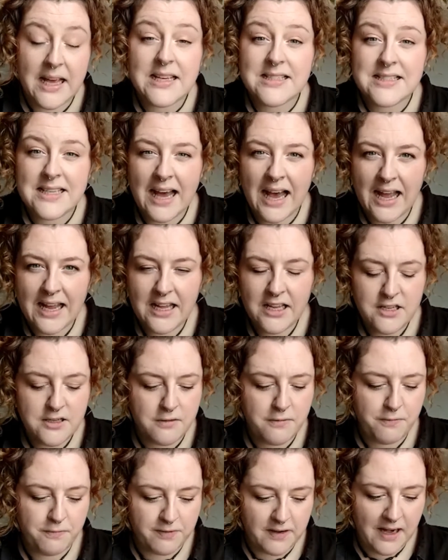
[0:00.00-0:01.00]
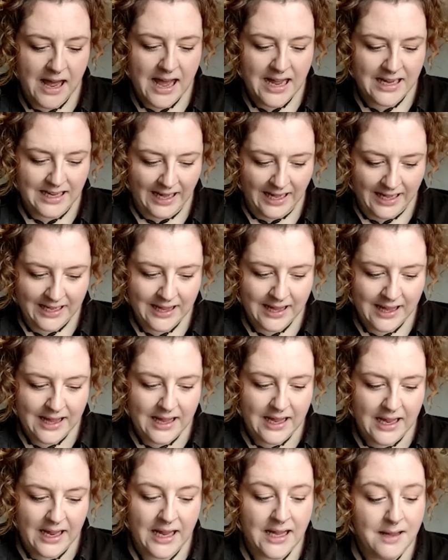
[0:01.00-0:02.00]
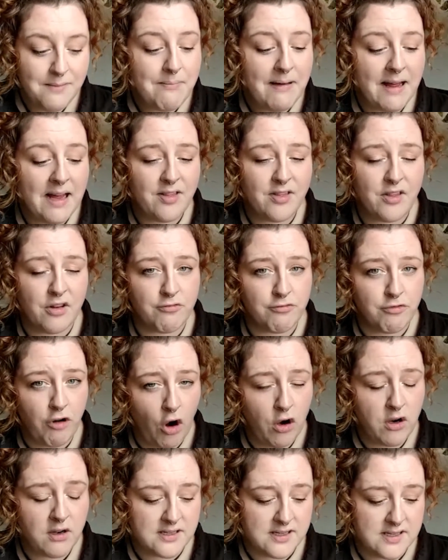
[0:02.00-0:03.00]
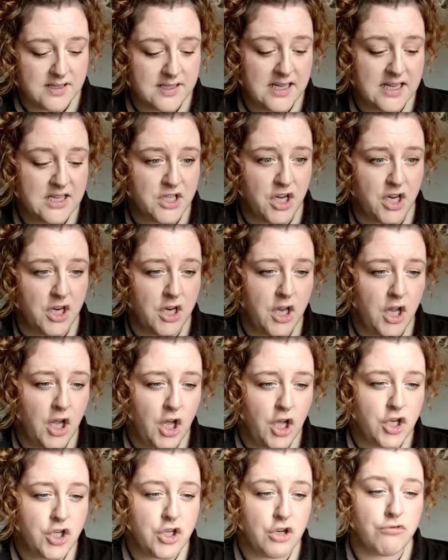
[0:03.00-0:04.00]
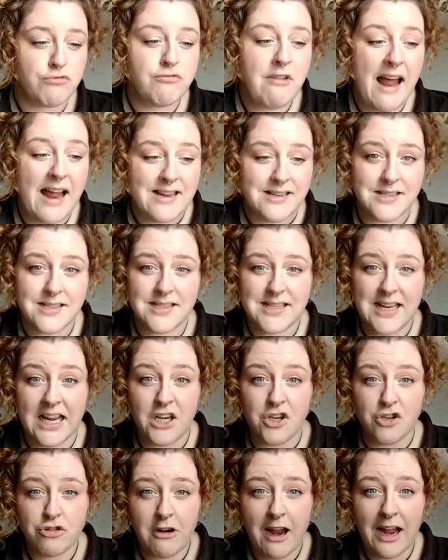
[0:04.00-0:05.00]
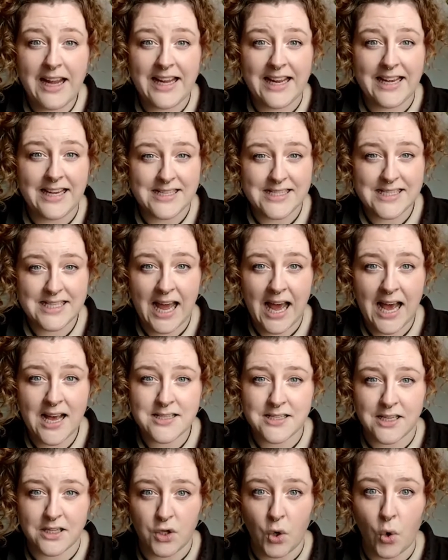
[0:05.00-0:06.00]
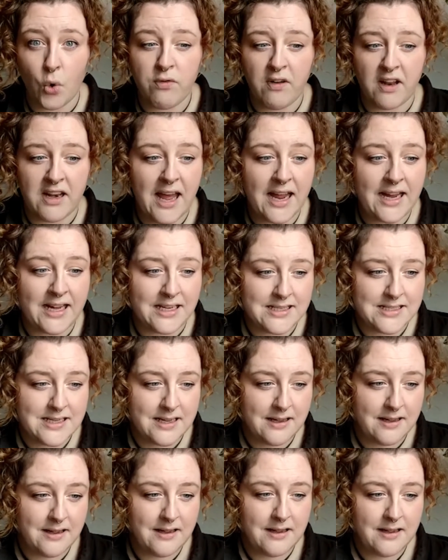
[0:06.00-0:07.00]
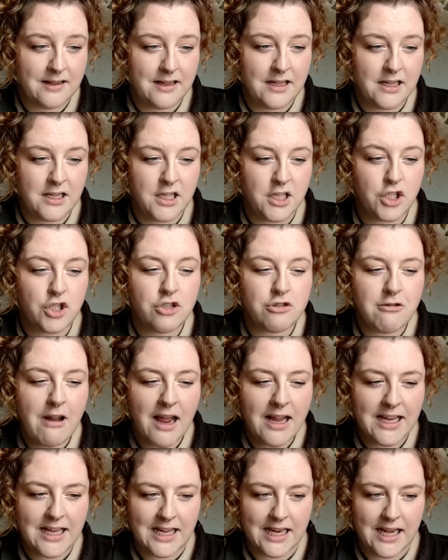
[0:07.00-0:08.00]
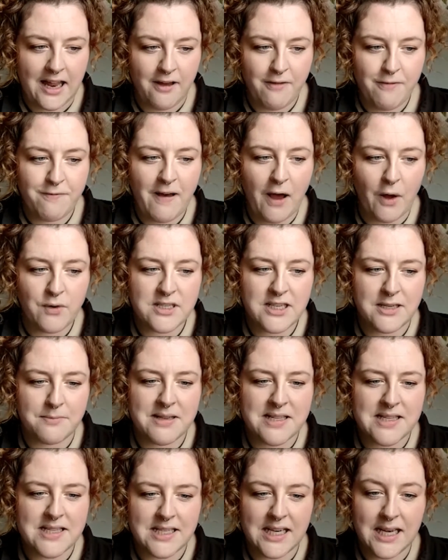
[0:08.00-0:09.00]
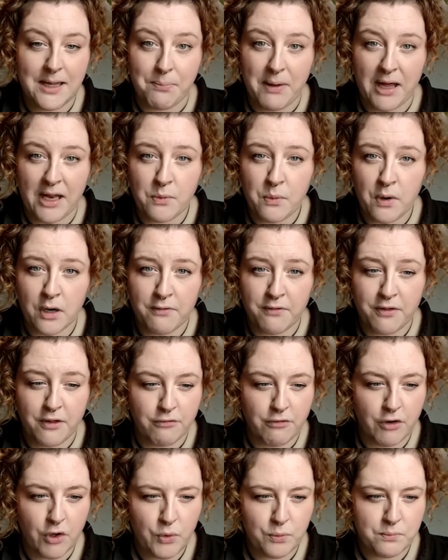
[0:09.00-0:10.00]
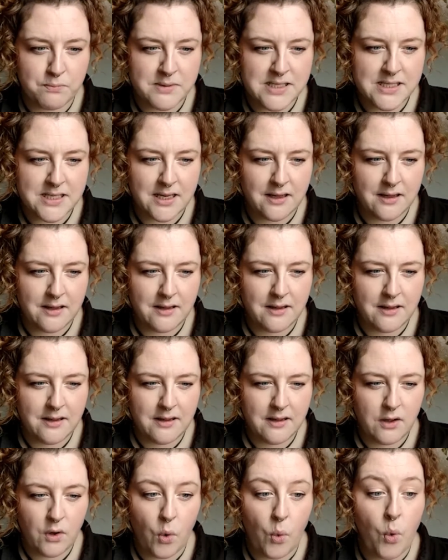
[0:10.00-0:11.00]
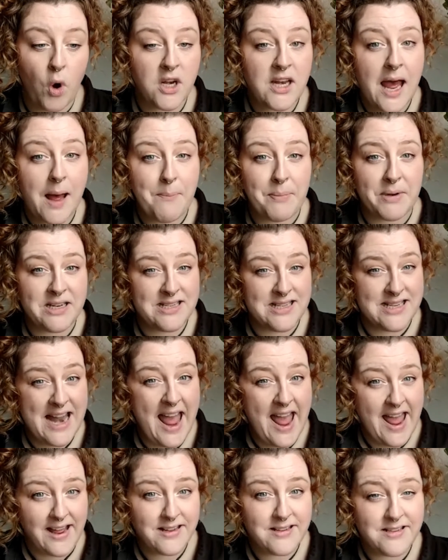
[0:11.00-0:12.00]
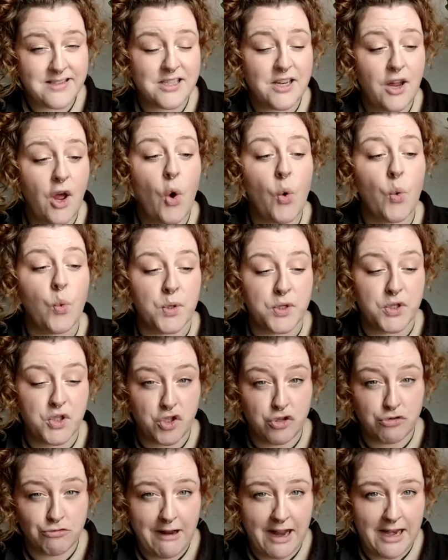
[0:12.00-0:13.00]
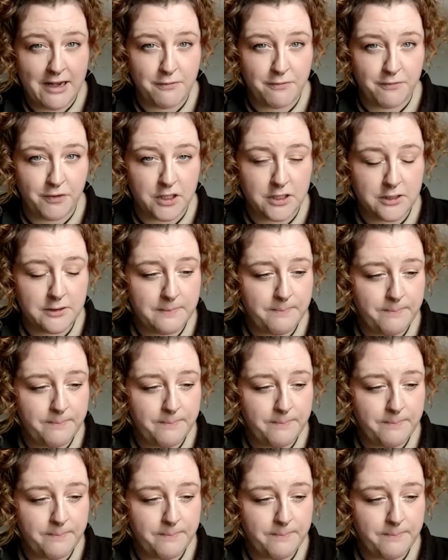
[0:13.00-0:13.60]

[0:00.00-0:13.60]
Tired of flying, he made the wrong decision to rest in Dracula's castle overnight. Dracula found him asleep in one of the rooms. What happened next was dreadful.